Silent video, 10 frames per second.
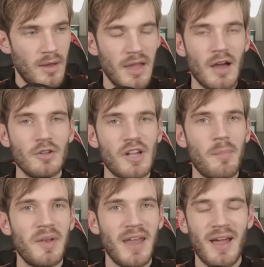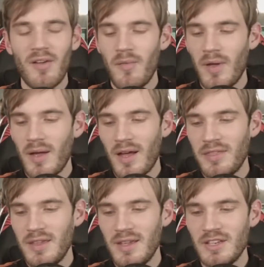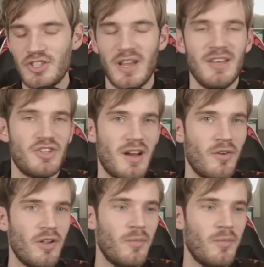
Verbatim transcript: it goes up and down i think in in general